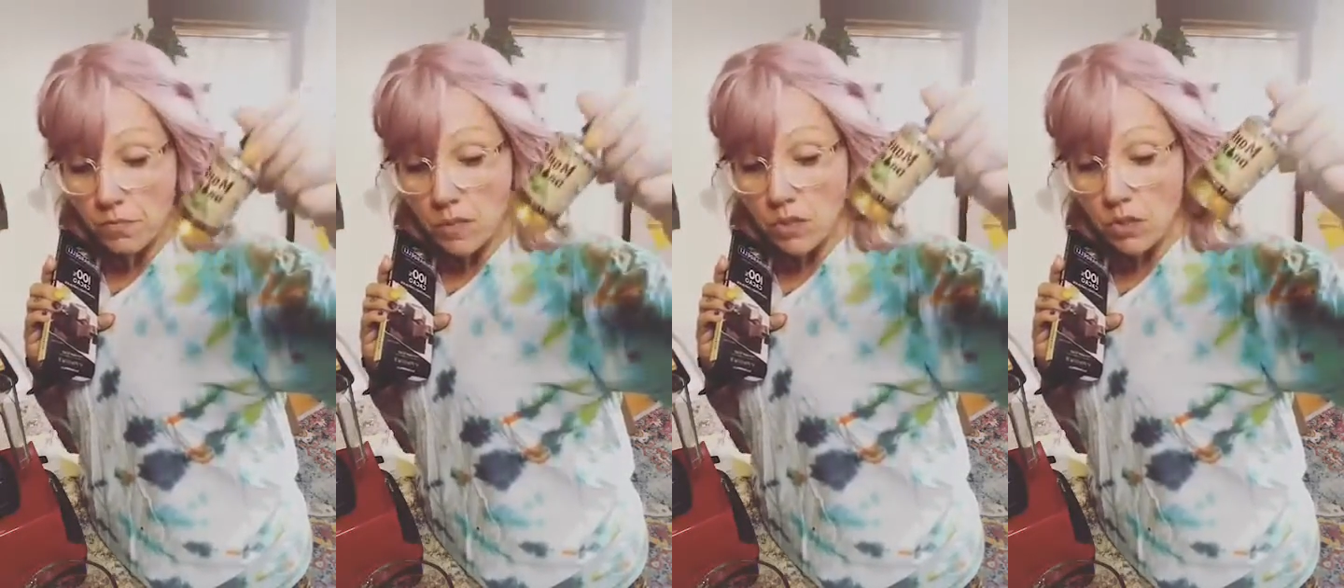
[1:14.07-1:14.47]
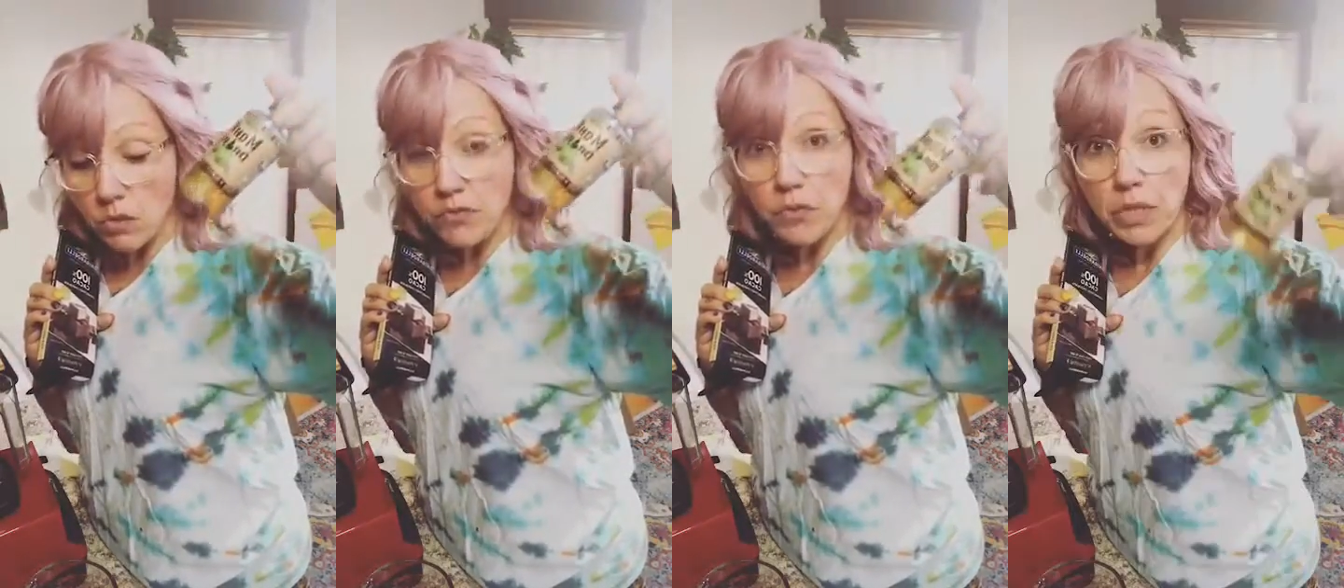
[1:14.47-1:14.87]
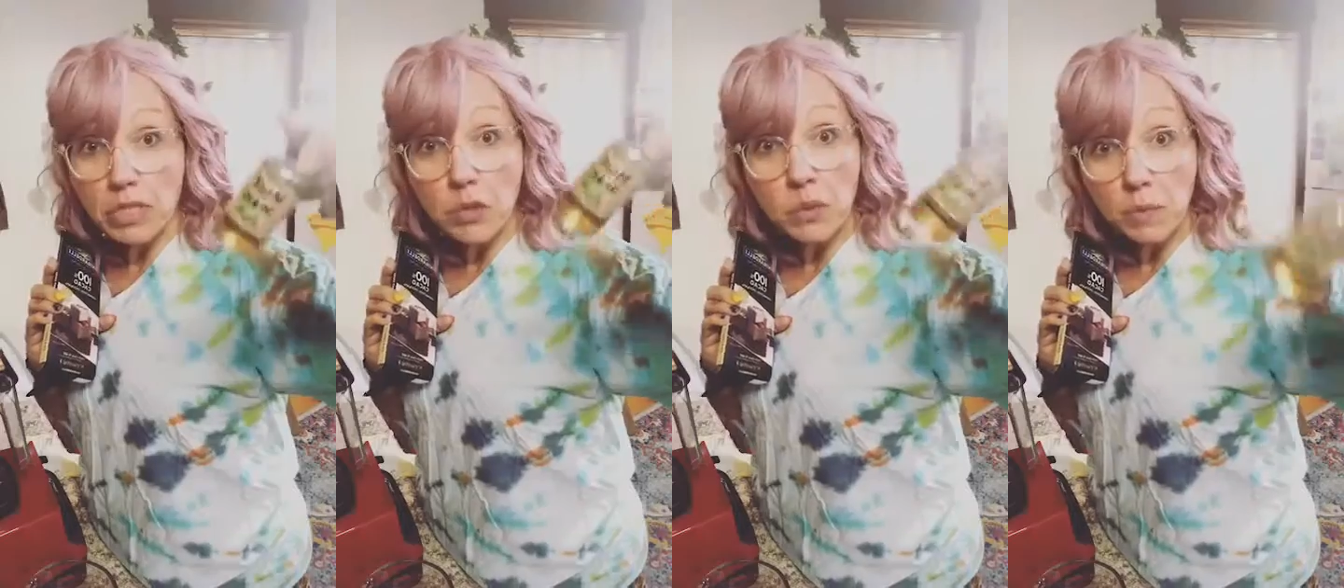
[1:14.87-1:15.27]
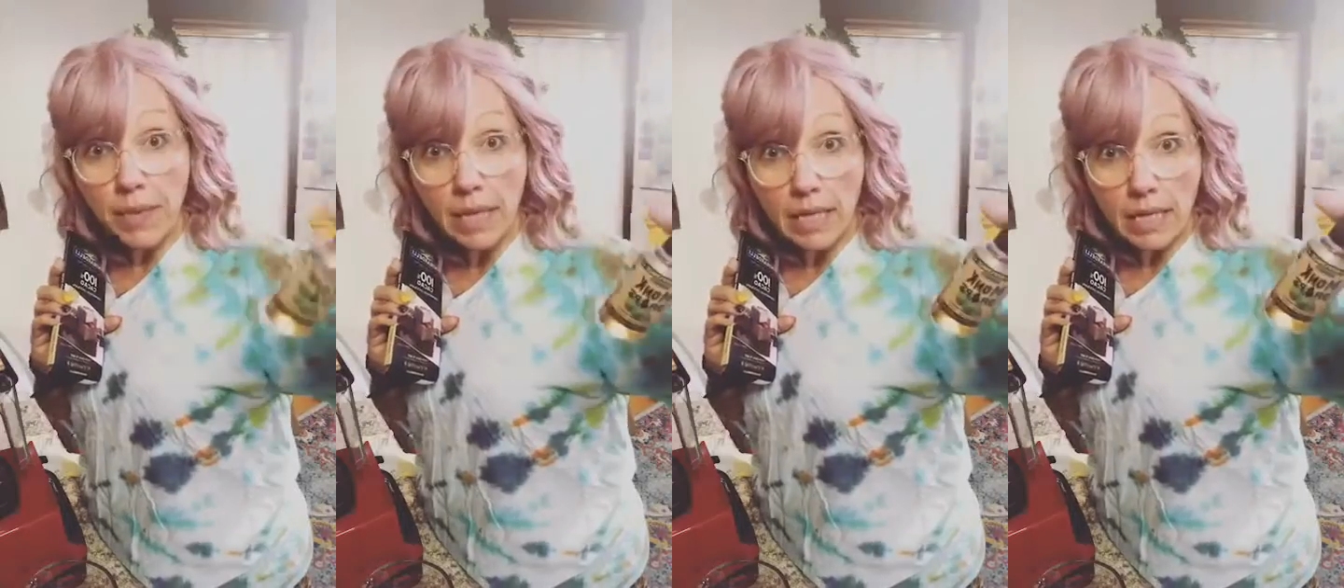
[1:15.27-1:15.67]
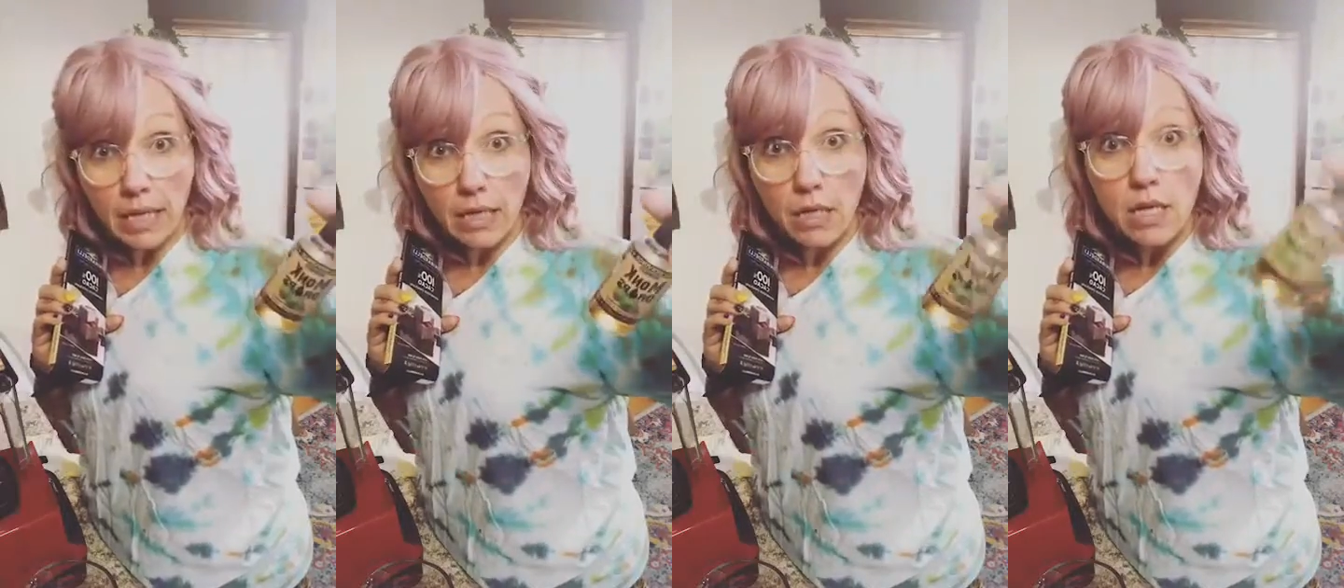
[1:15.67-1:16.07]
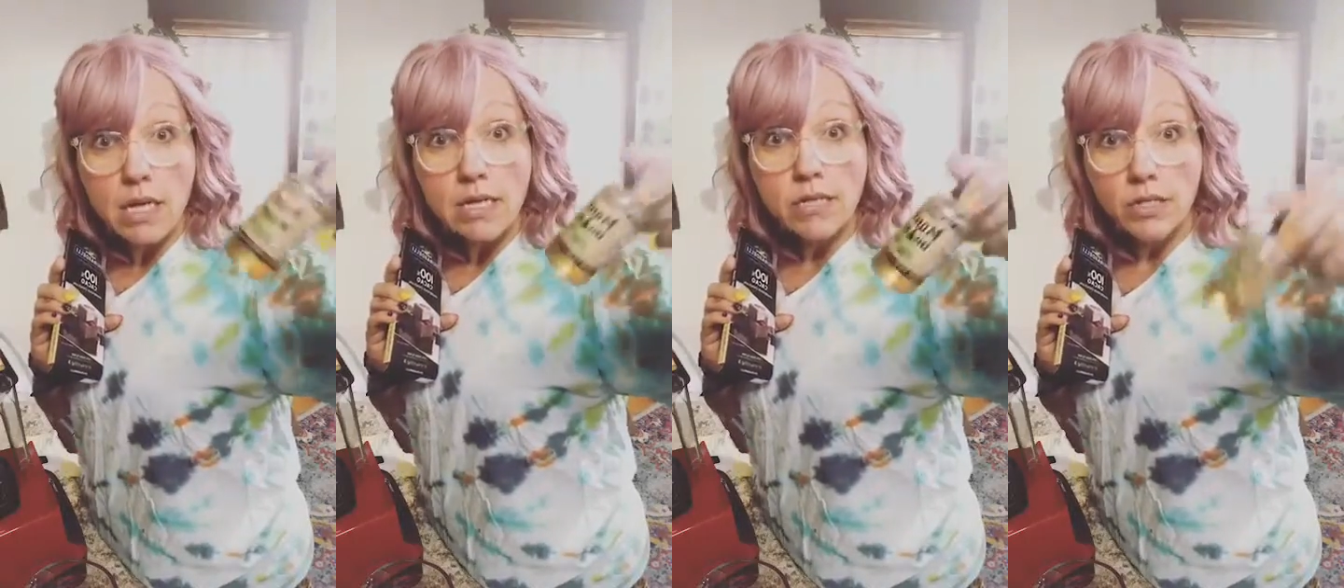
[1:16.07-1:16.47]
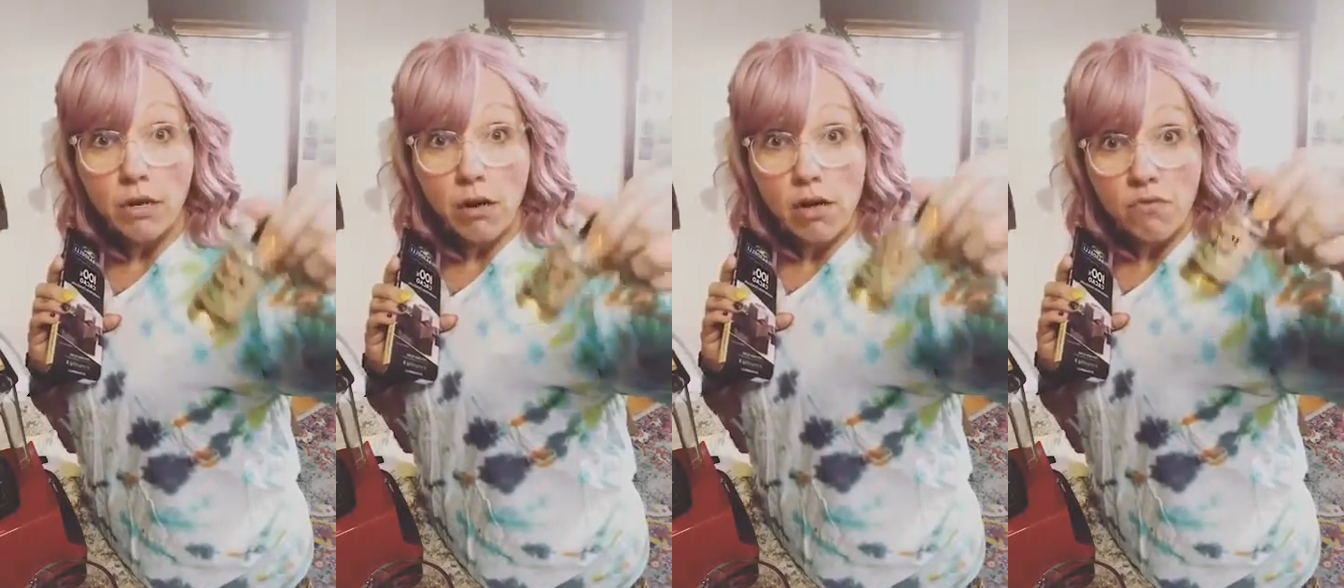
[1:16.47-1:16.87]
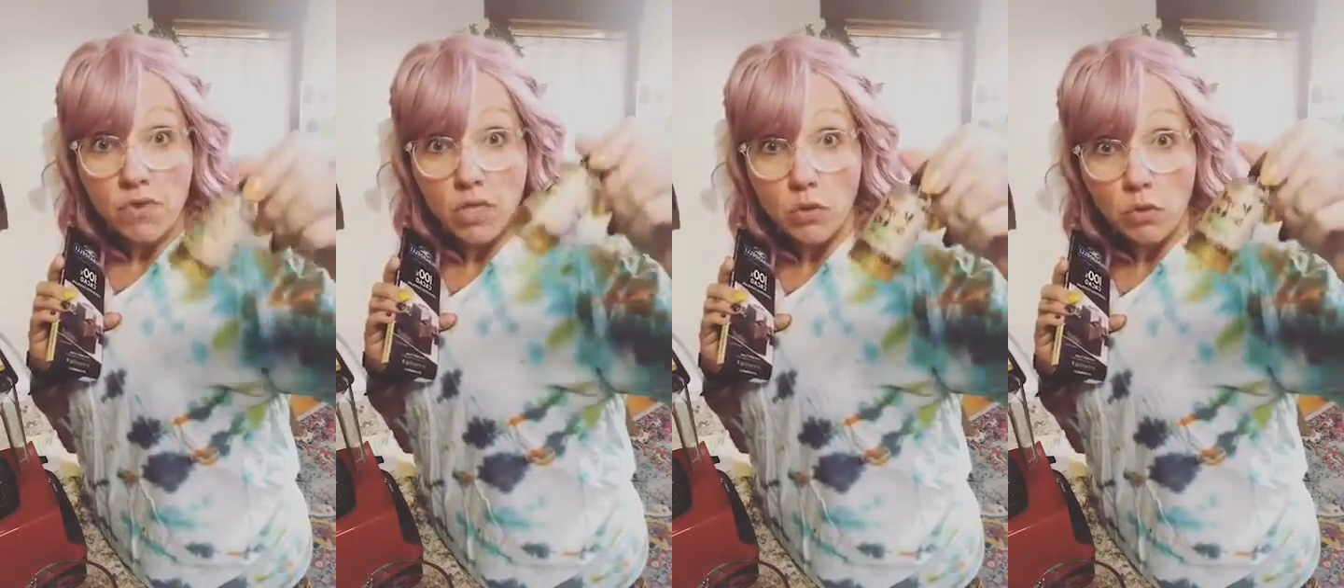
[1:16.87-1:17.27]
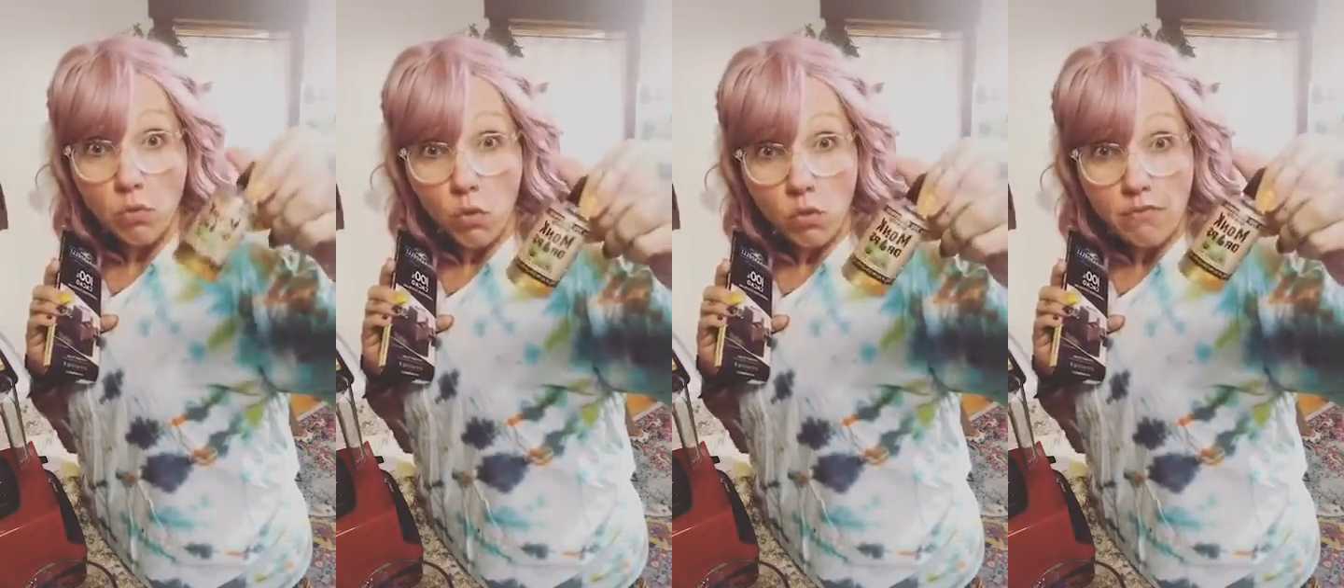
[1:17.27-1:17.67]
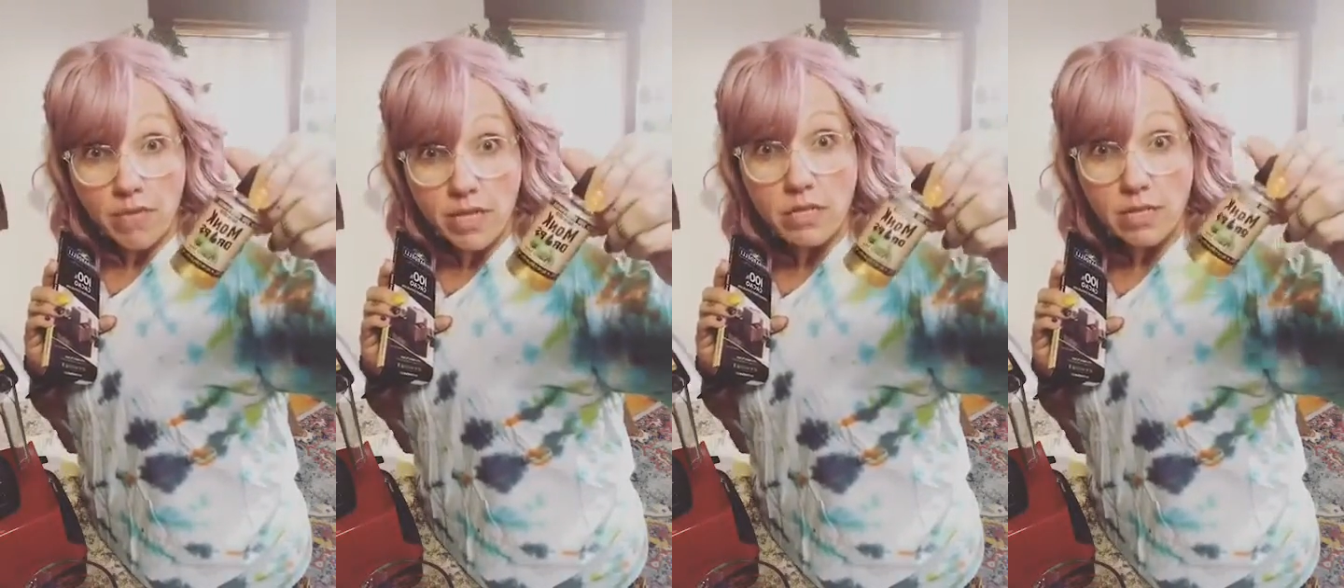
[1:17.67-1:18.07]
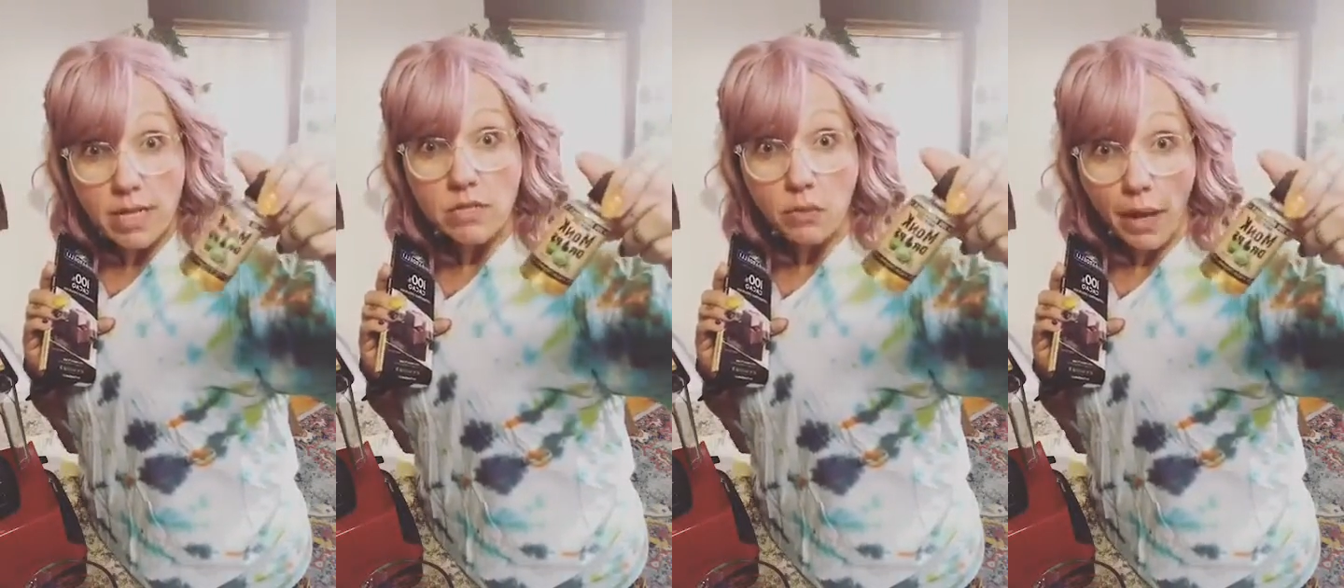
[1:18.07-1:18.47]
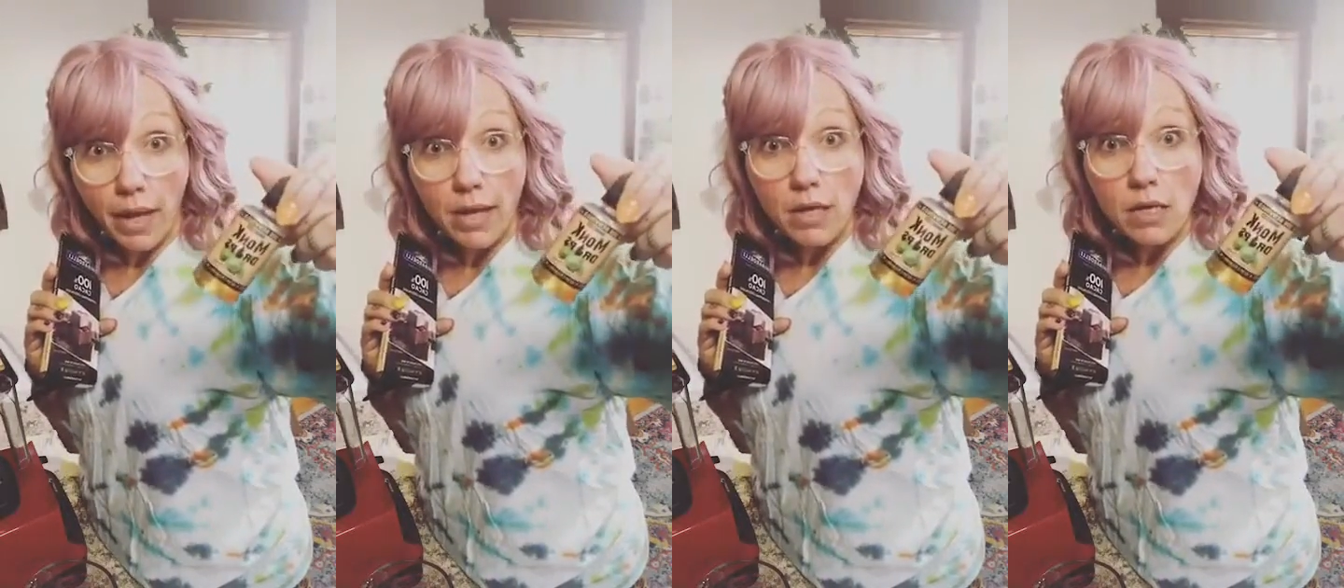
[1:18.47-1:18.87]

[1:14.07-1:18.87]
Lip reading: So if you need to in the beginning start off with a little more of this, that's okay,